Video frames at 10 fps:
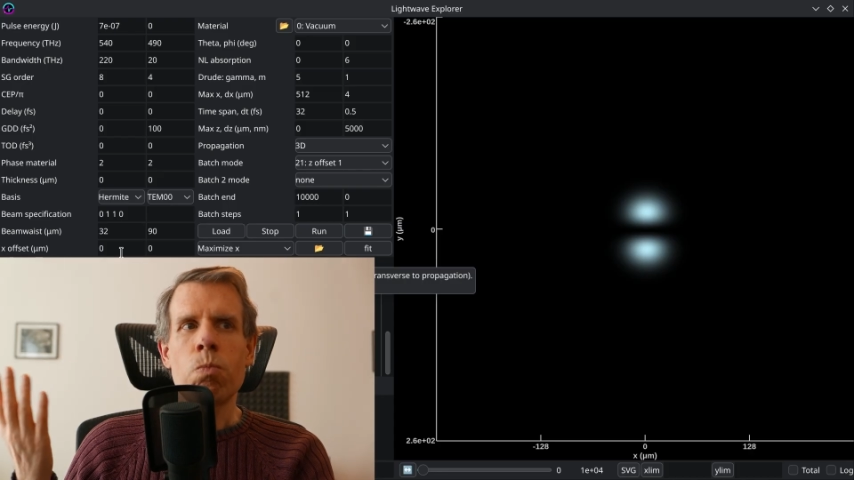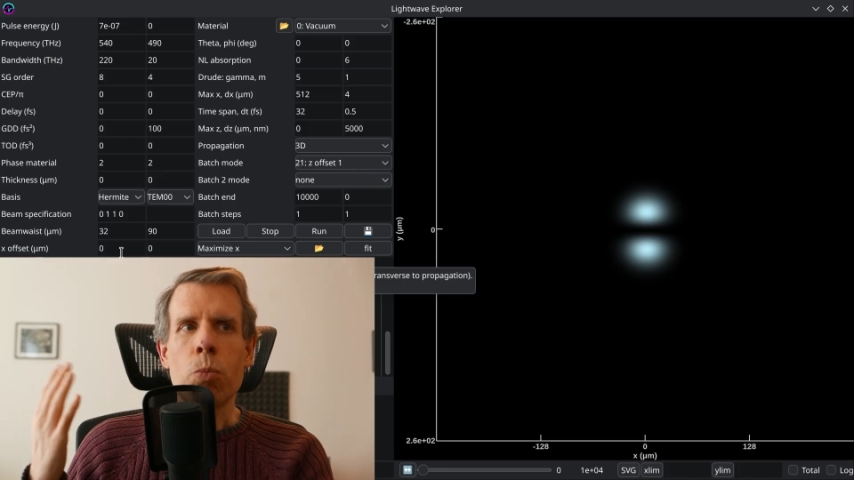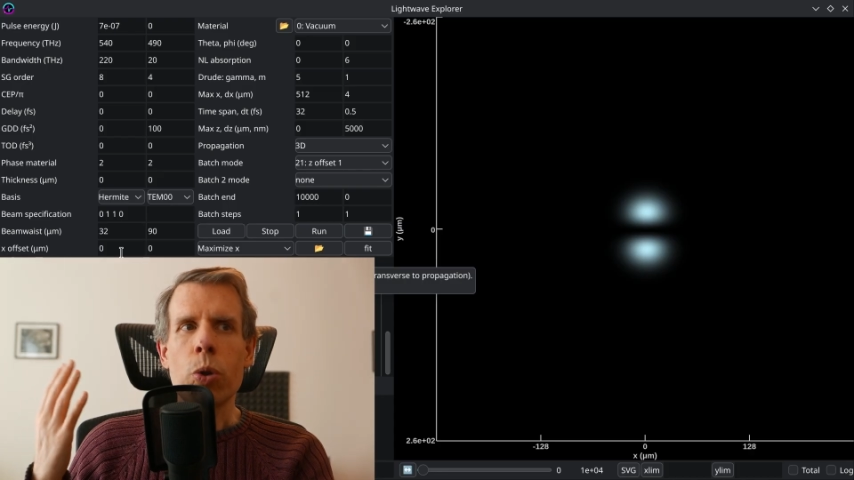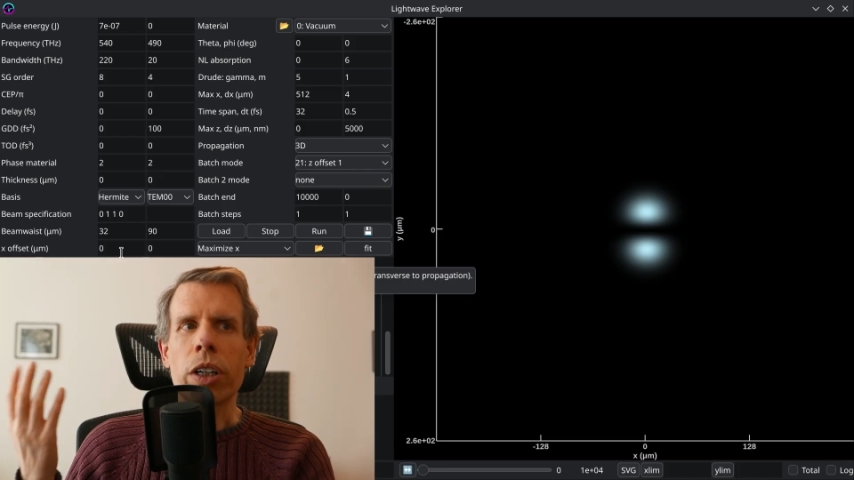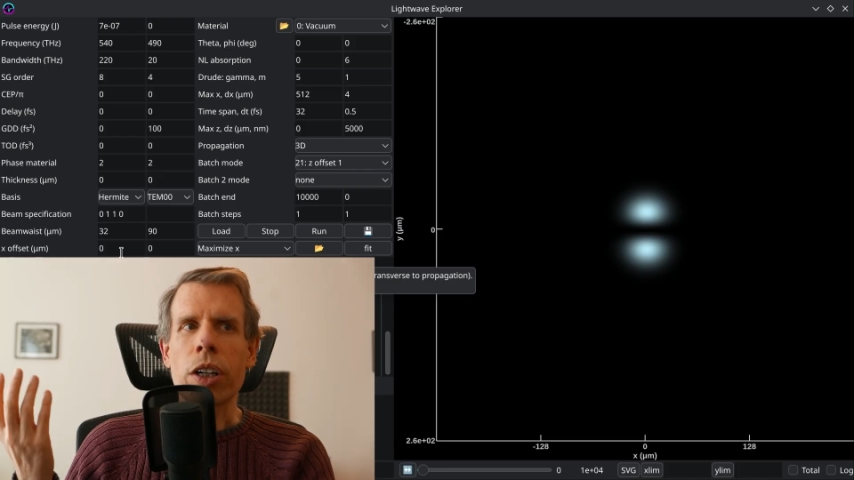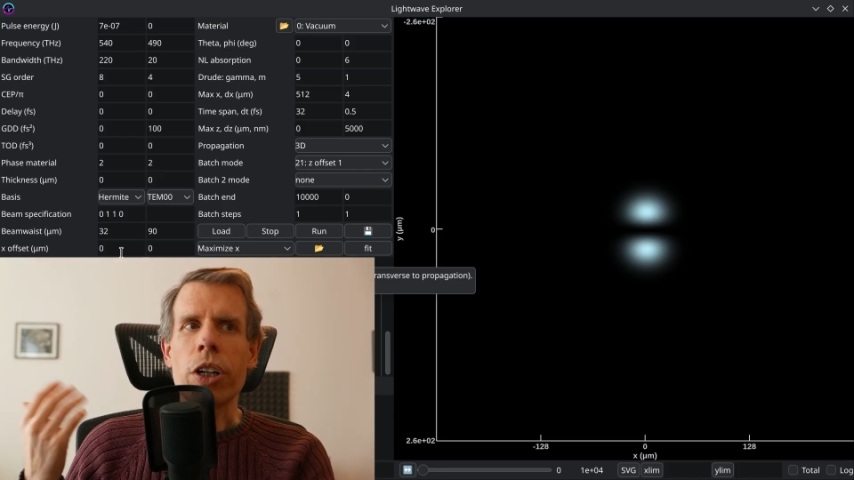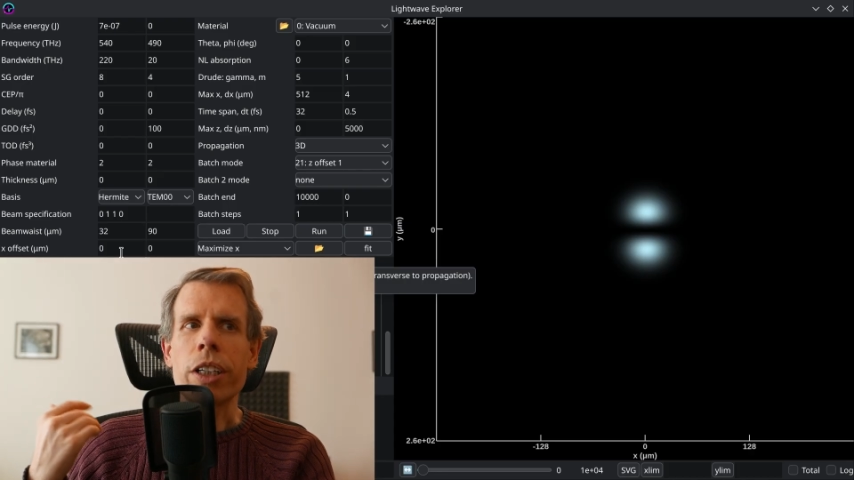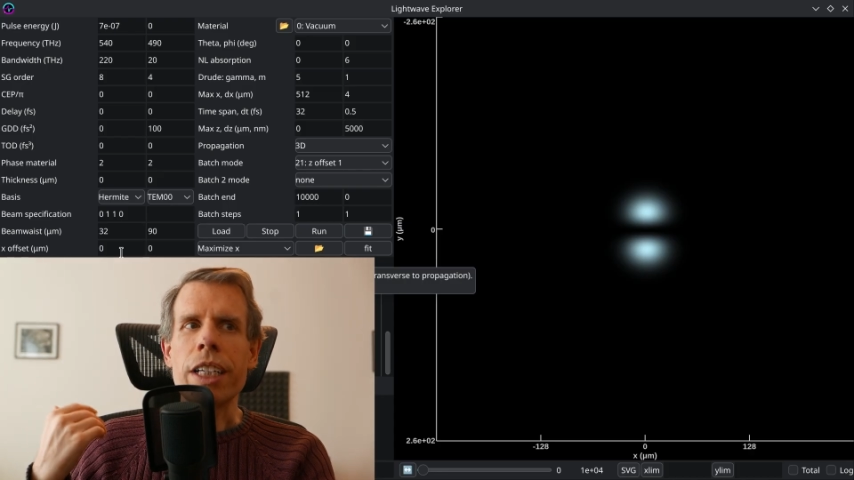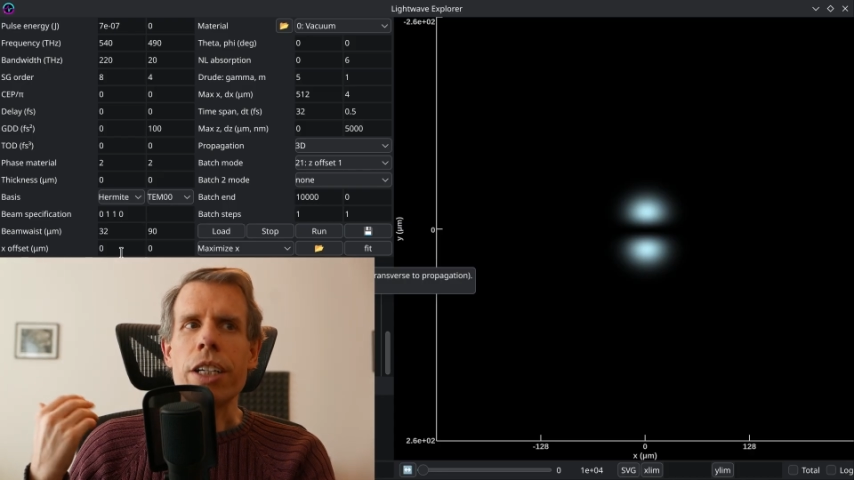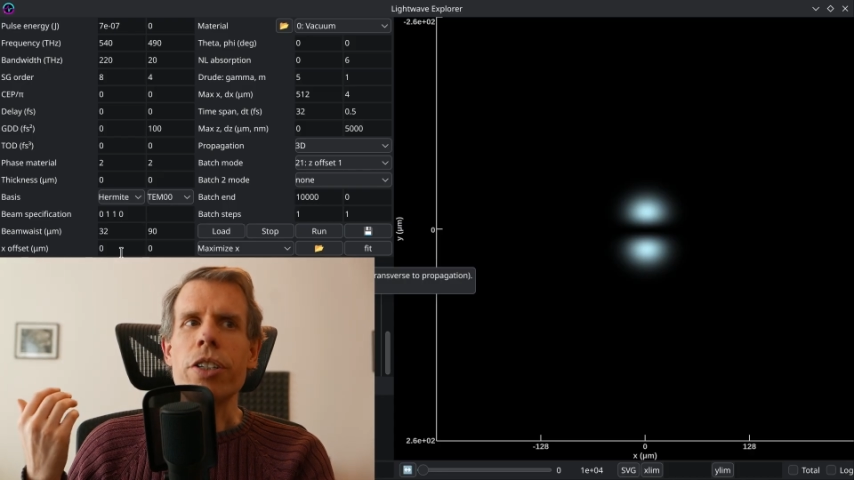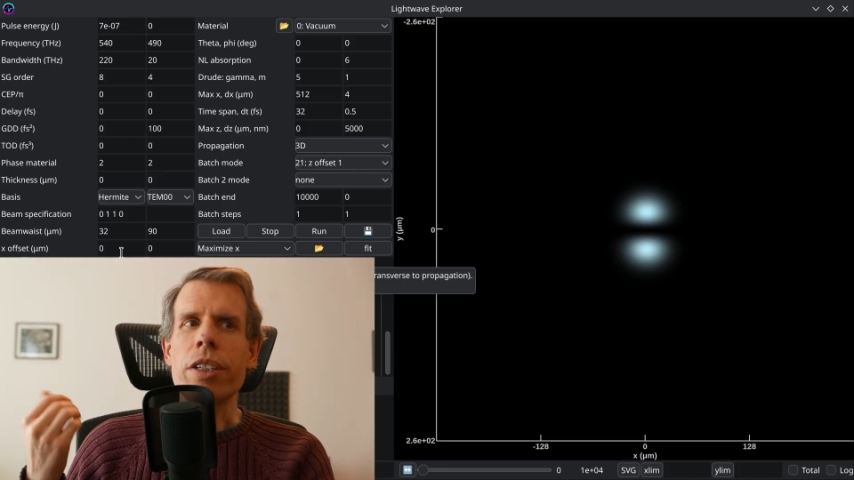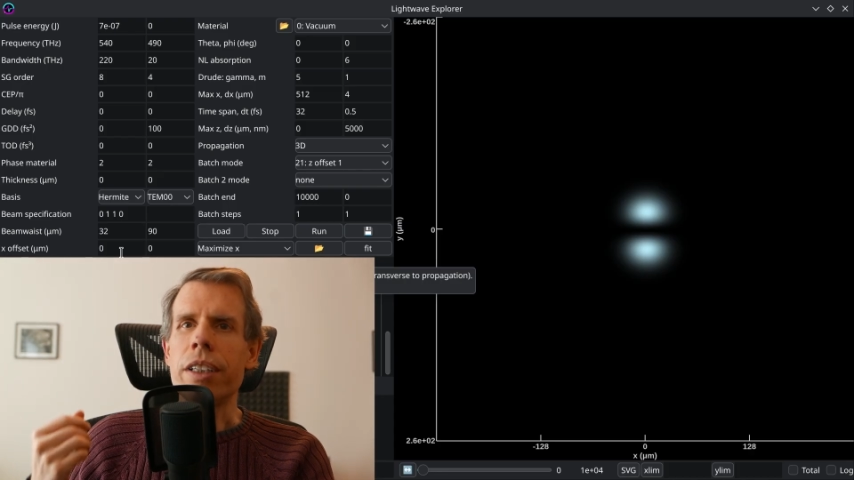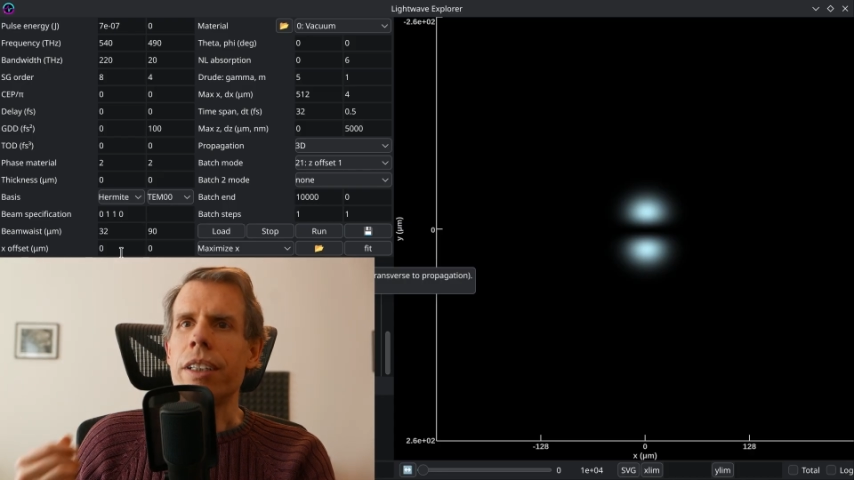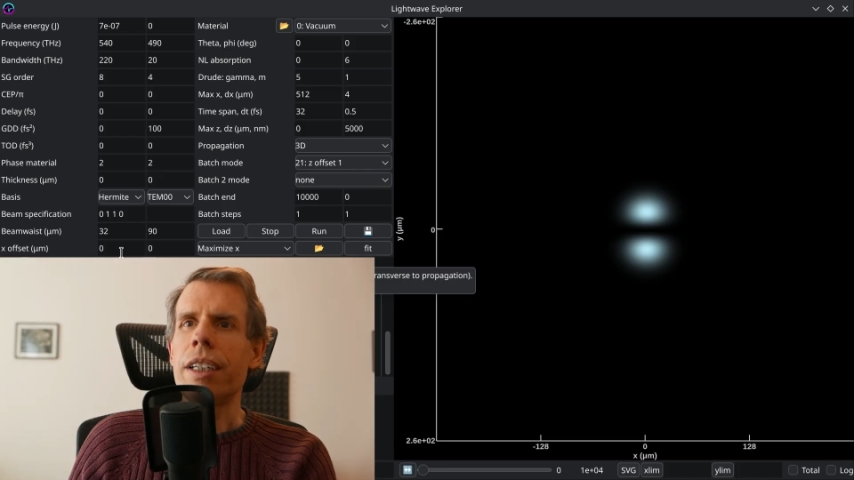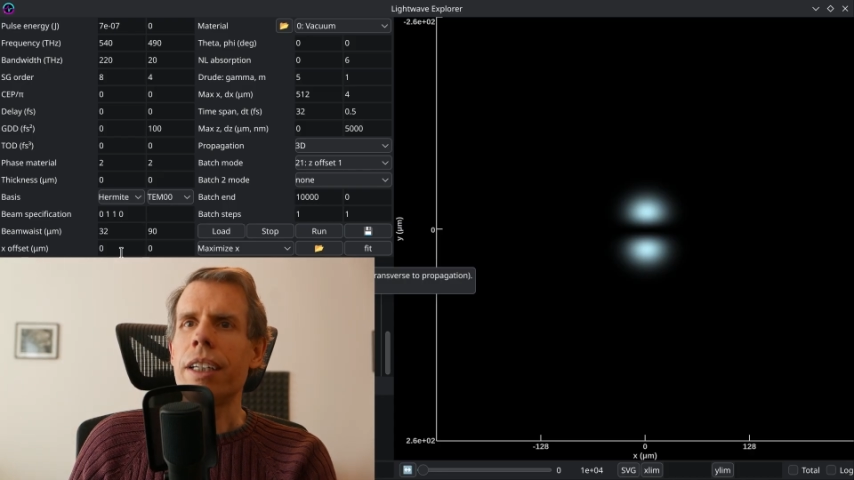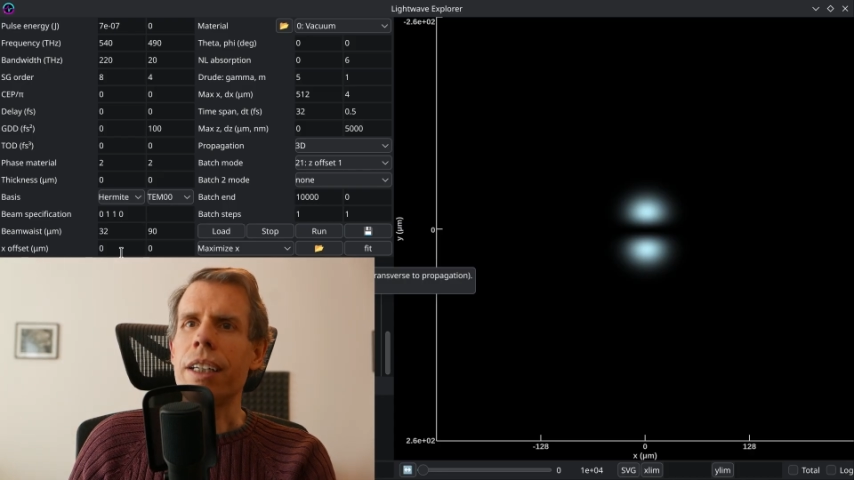more Cartesian